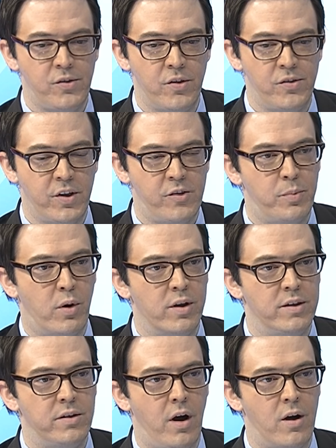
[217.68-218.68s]
The
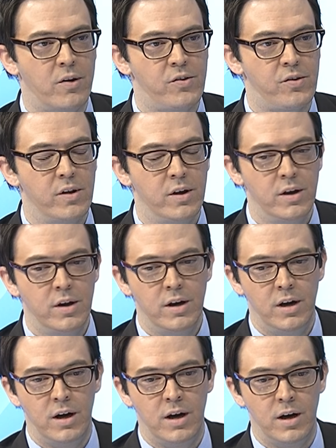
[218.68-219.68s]
six-party talks
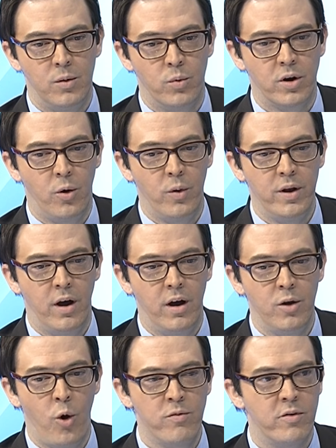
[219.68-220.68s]
were going
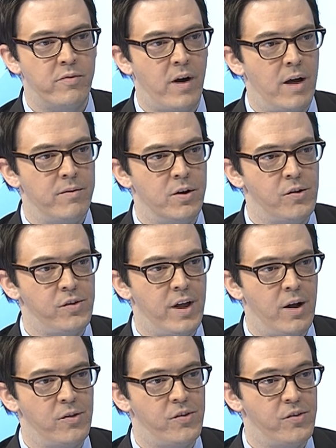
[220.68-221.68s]
on over 5 years
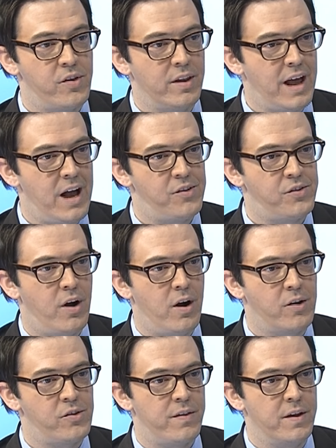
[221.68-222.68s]
now since the last
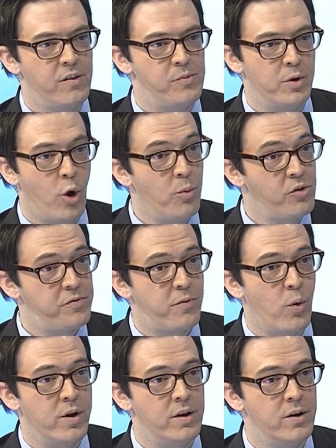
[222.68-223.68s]
talks. I think it's been almost
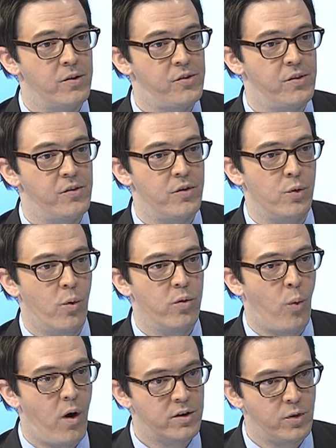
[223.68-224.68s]
4 years since the North
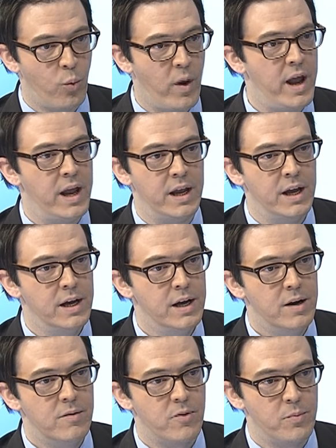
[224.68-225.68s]
walked away
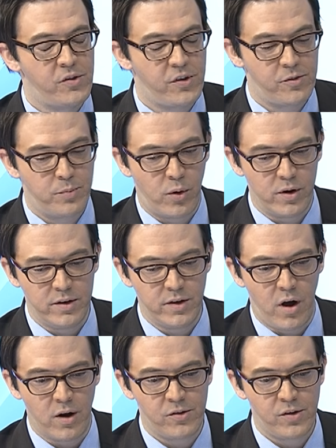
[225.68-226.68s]
from the six-party
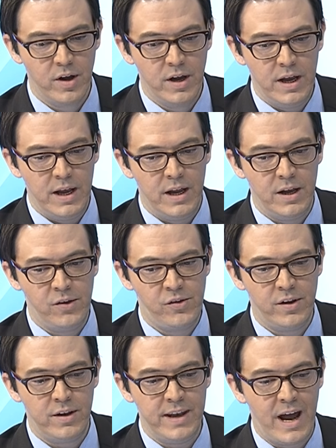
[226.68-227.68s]
talks. Is
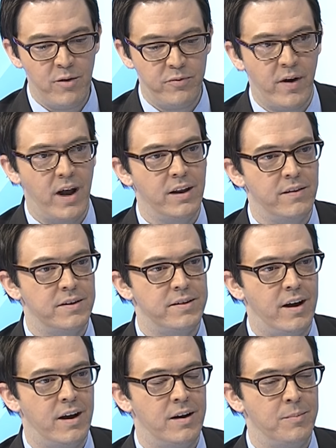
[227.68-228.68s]
it now finally the
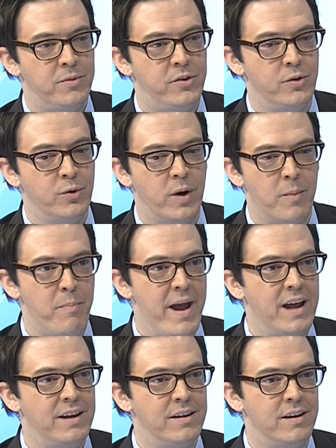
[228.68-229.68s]
time to
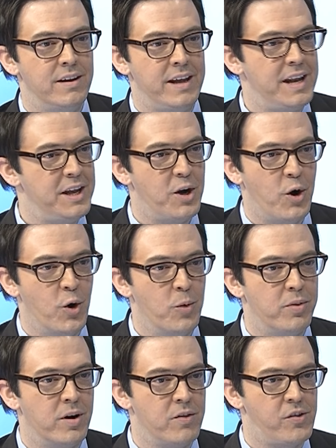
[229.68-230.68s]
abandon any
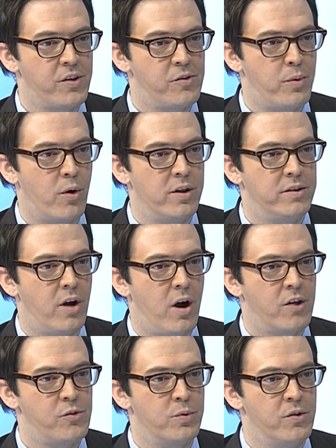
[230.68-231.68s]
hope of the six-party
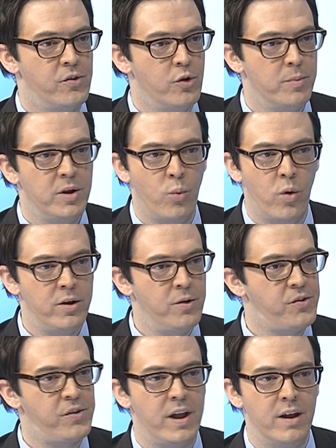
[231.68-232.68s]
talks resuming? Where do you
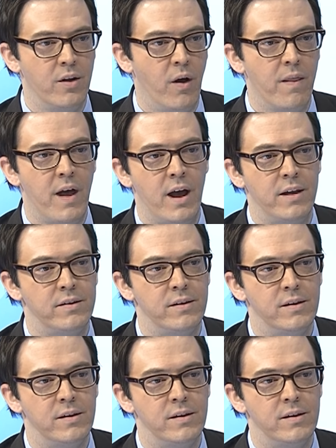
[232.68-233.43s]
stand on that?